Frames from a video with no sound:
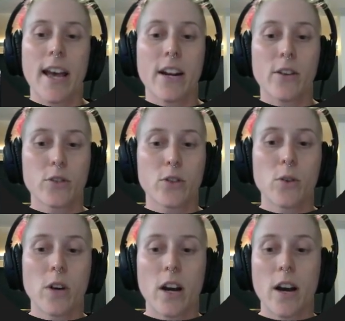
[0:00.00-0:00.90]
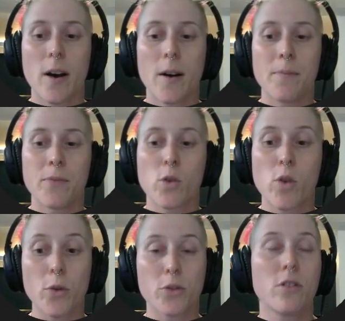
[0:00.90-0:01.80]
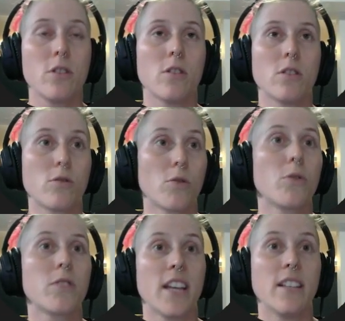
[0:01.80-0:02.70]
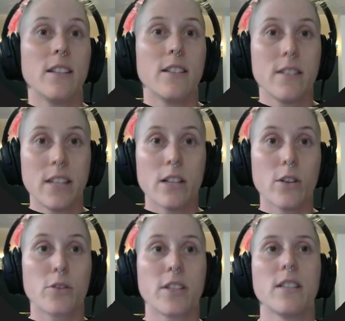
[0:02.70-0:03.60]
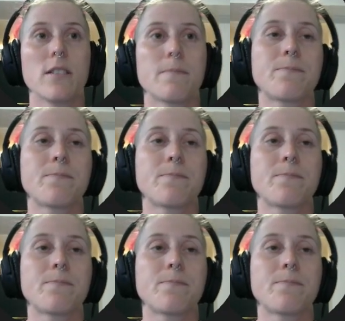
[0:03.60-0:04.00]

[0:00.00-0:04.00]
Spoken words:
and also crows, because crows can steal your seeds.